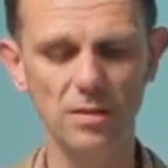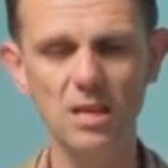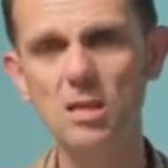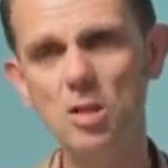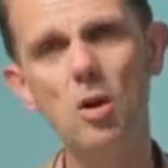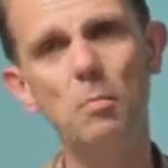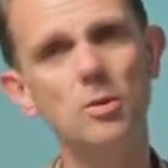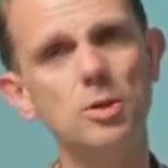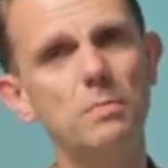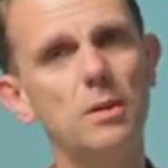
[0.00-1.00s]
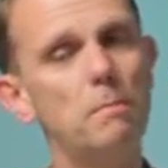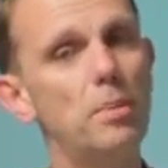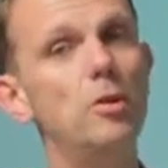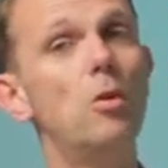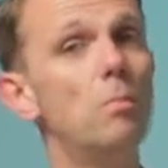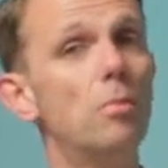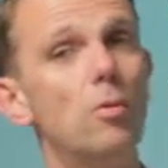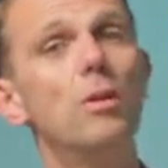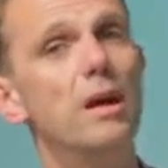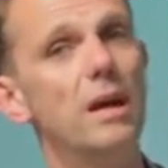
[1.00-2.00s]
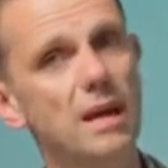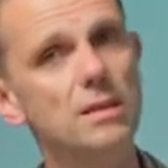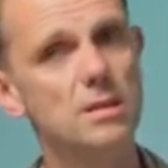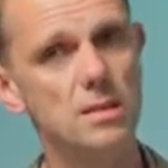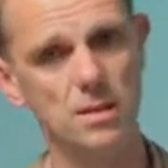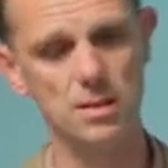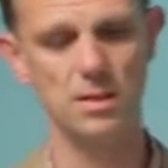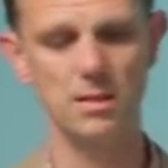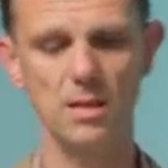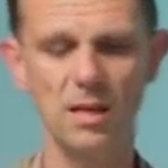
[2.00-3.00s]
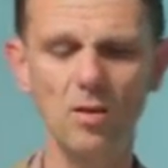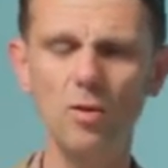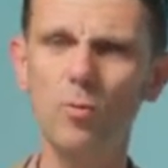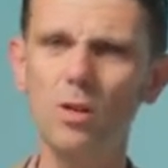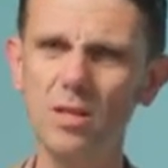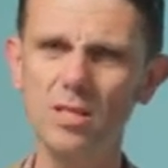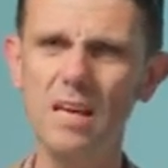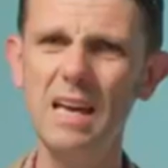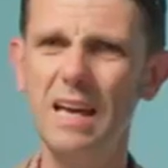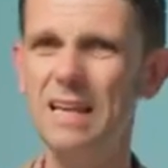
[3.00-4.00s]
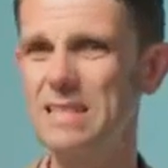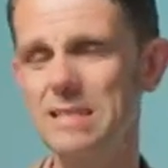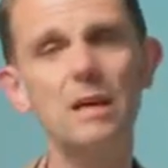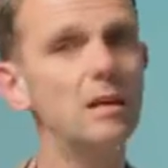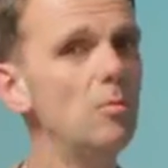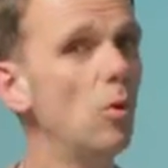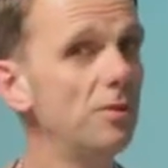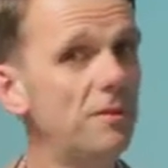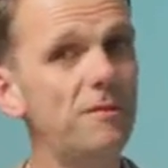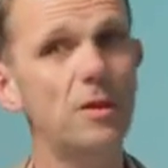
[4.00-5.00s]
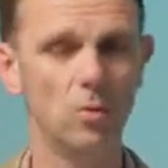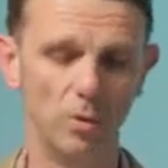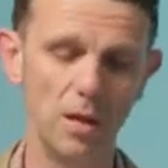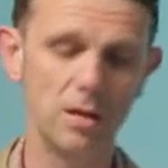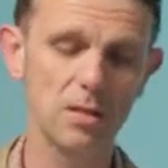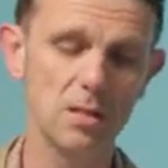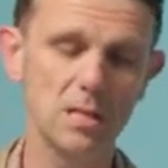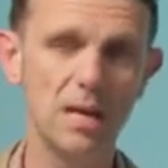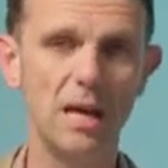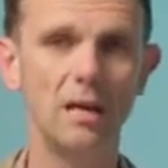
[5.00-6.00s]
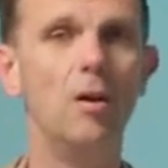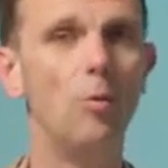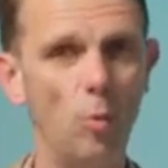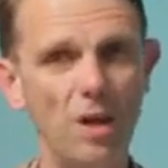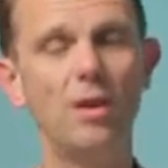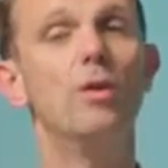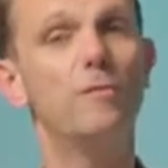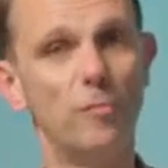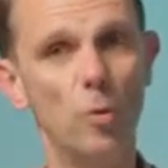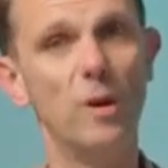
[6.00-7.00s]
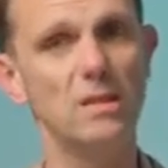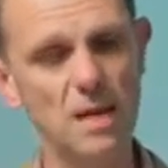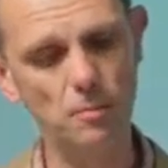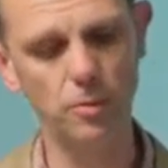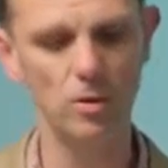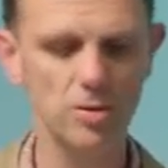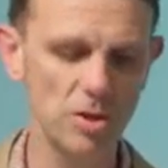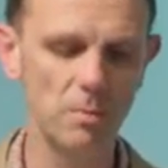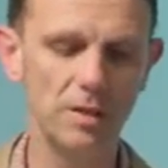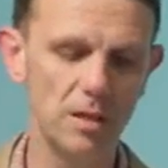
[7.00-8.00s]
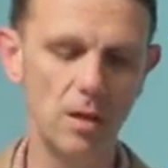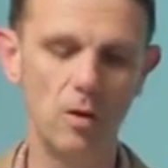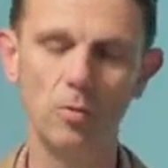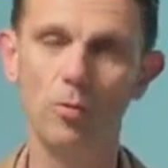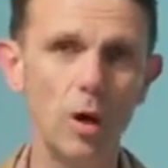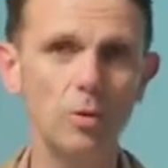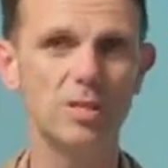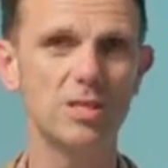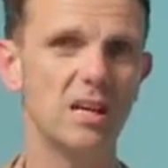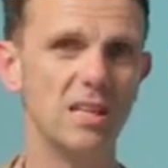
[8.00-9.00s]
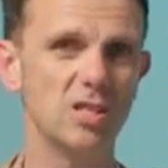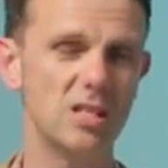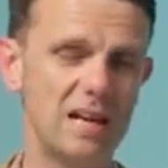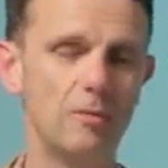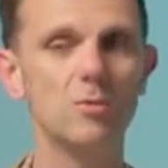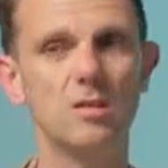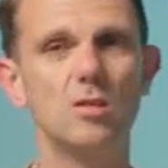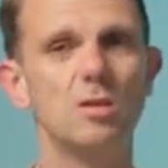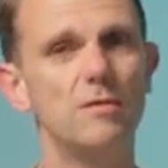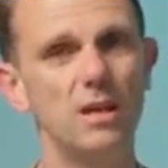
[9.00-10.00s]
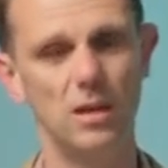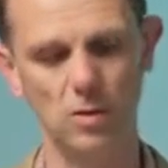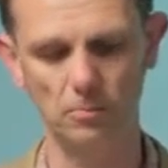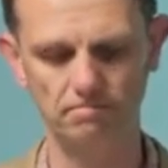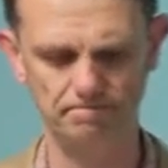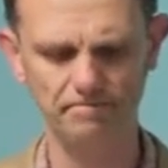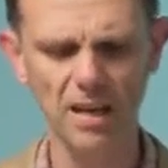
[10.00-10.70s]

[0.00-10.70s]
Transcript: These are possibly penumbral instances. In other words, it's slightly more difficult to say whether, for example, somebody on roller skates counts as a vehicle.